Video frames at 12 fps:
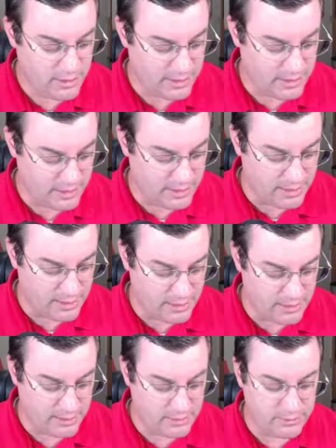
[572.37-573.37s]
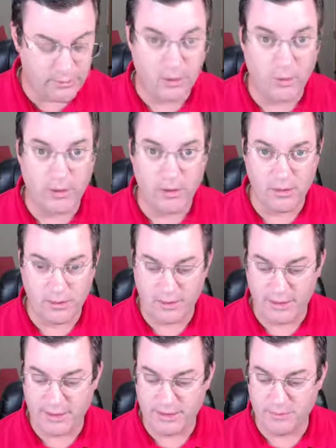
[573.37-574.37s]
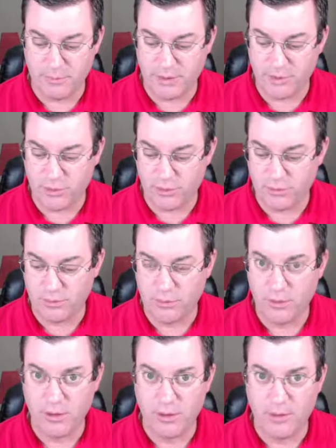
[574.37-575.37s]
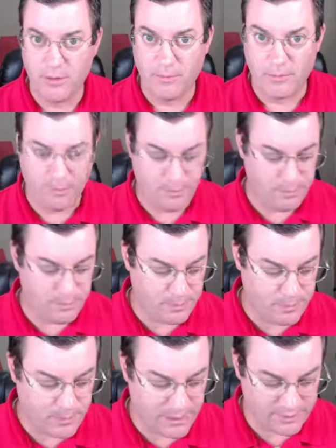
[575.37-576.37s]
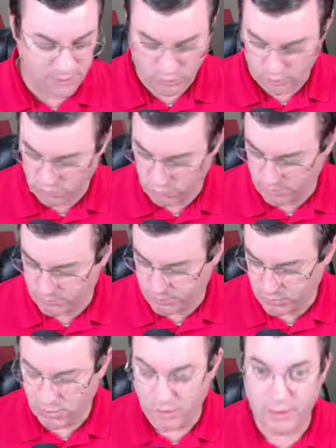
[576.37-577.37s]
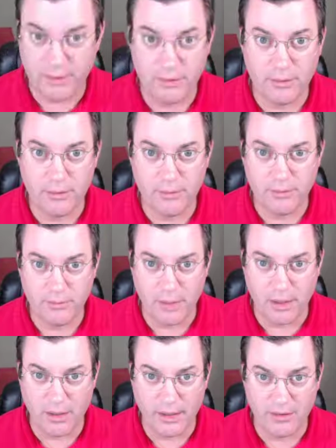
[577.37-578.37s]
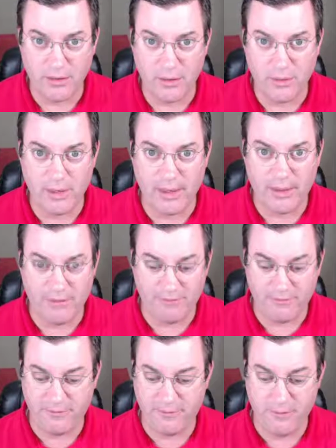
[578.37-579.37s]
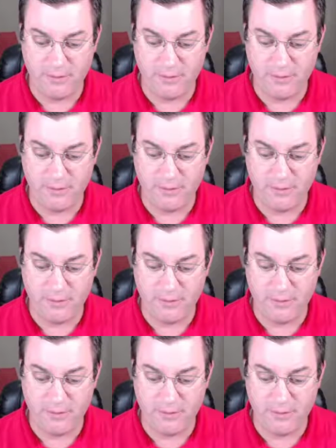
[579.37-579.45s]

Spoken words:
And going on to the next measure, back to our horn part, 8th note F.